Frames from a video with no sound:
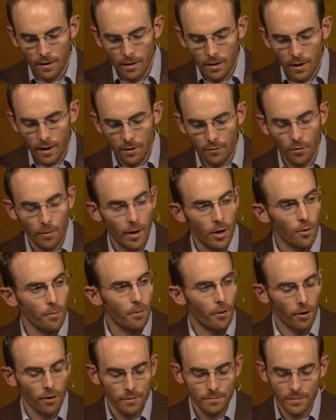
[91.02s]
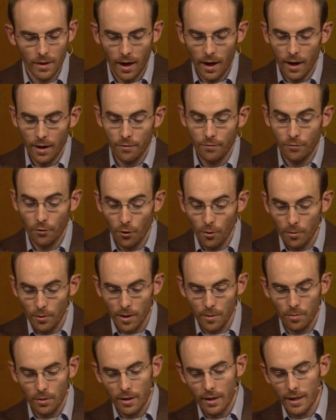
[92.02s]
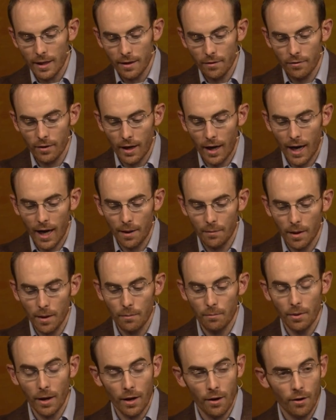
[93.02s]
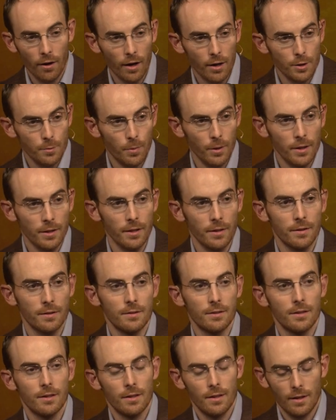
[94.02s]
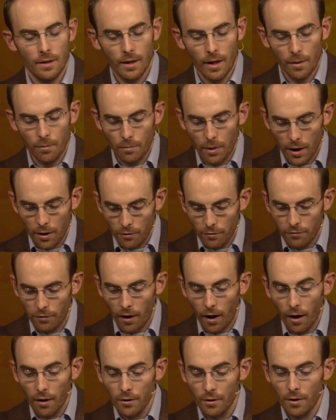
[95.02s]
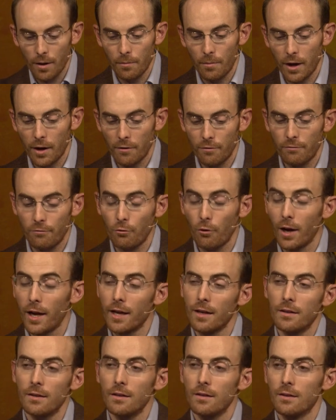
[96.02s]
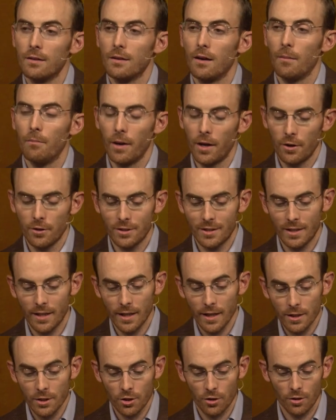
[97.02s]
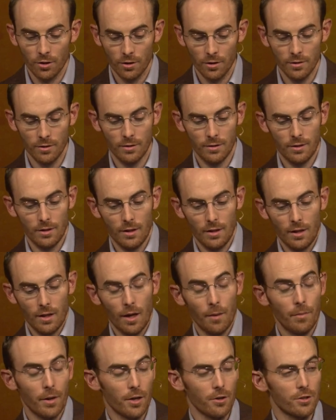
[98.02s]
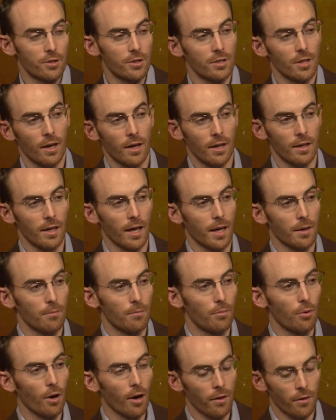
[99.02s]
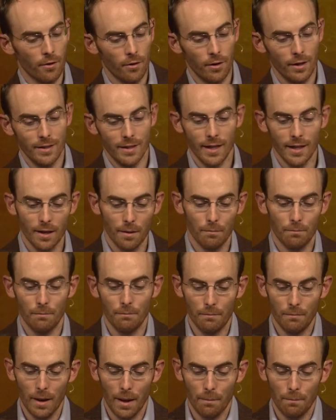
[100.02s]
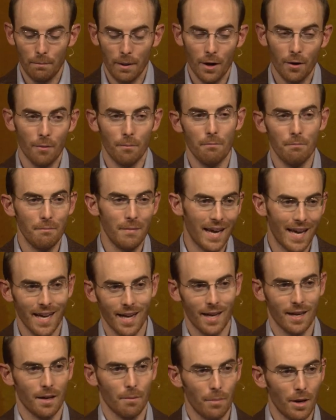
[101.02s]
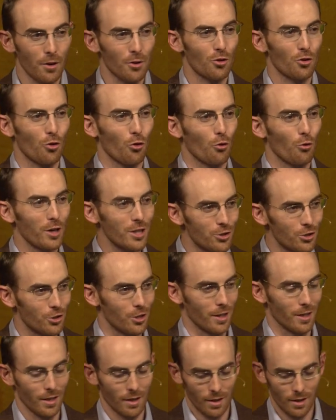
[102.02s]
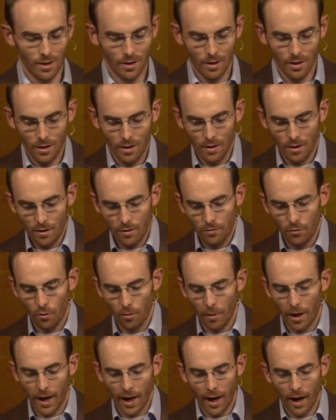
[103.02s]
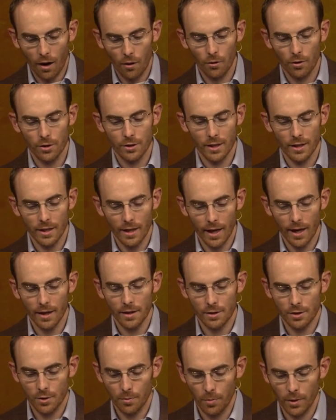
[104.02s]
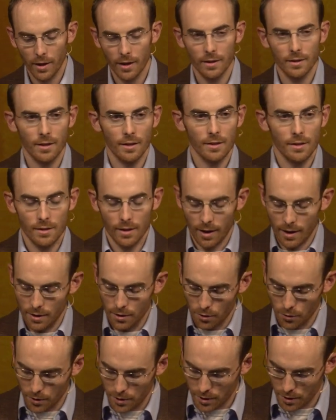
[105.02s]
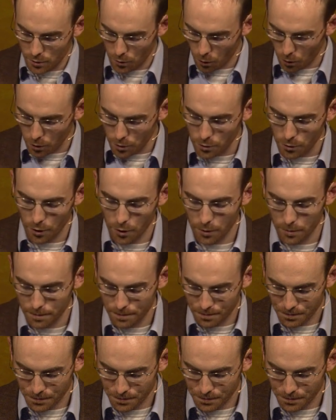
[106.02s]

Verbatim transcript: And for my own part, I firmly believe that I am a better husband, a better father, a better friend, a better teacher, a better son and brother, indeed, a, a better man, a better Christian for my hours and days spent inside Lewis's wardrobe.